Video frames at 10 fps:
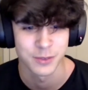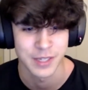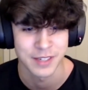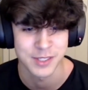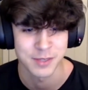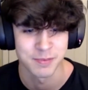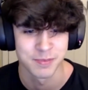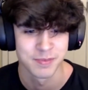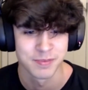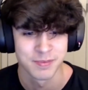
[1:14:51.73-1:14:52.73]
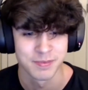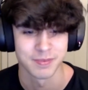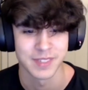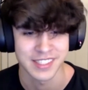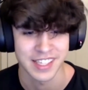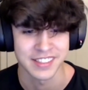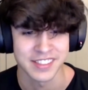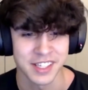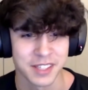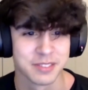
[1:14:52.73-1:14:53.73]
We have some exciting
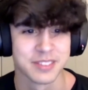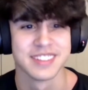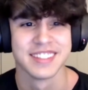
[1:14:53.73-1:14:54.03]
stuff.